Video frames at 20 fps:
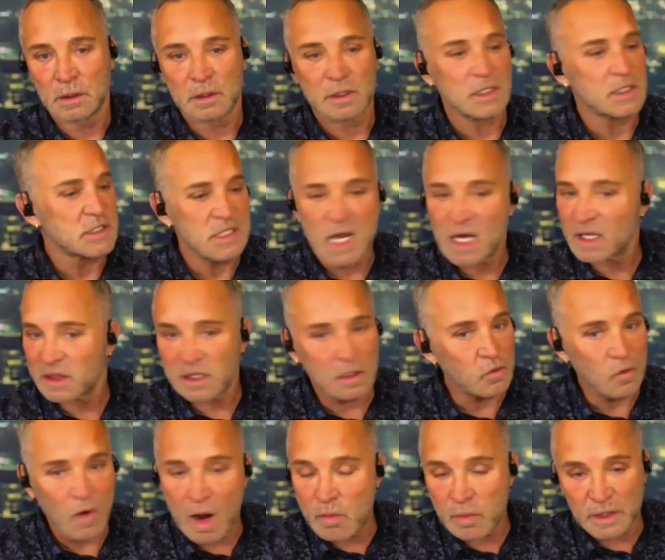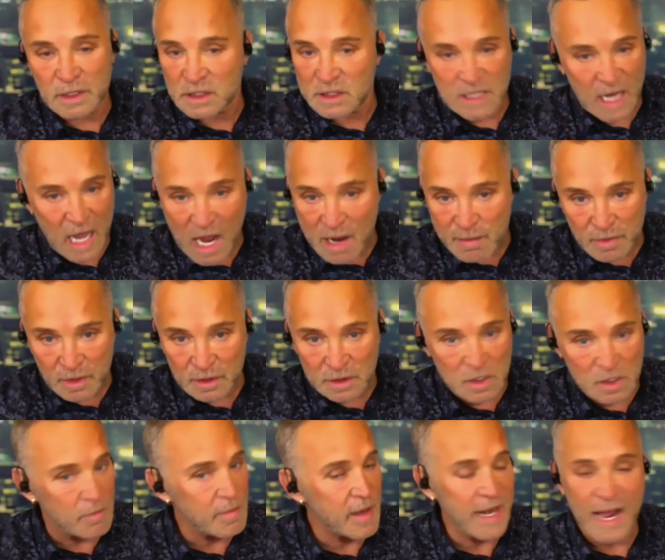There's nothing wrong with the
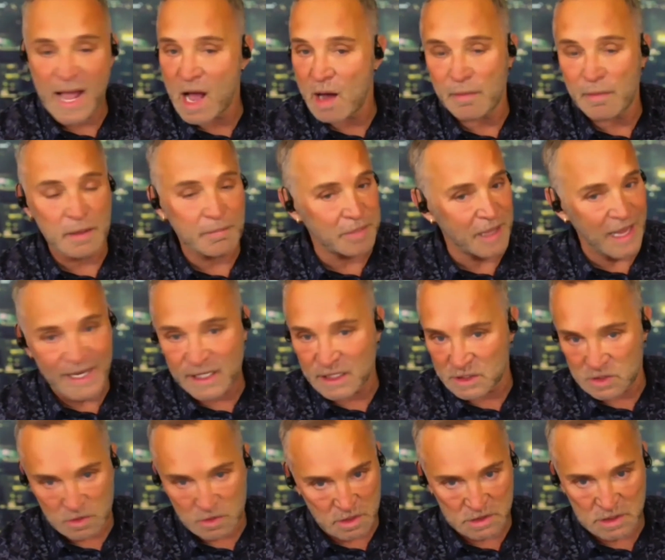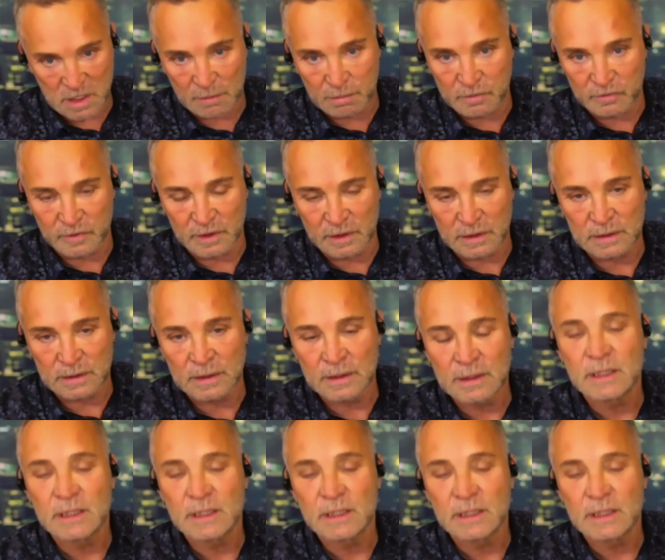diamond, no matter how many blankets are on top of it.